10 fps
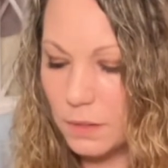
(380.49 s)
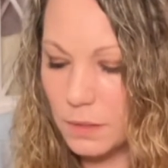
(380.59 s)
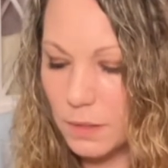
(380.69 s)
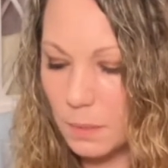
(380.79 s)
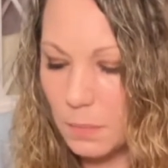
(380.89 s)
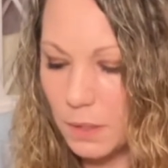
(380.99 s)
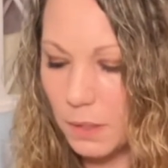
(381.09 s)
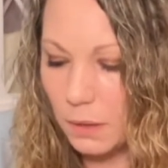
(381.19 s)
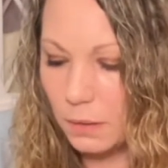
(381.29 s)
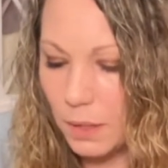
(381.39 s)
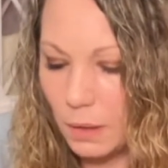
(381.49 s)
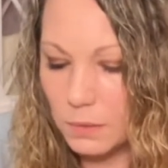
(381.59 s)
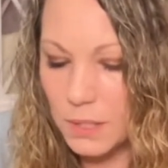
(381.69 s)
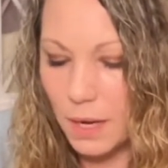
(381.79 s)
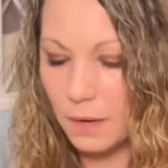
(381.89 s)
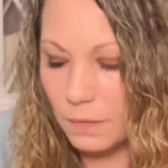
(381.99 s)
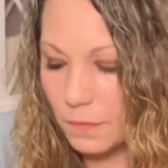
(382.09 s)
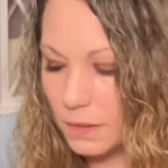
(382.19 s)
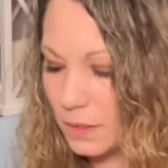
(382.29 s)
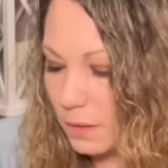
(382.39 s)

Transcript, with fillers: to somebody outside of this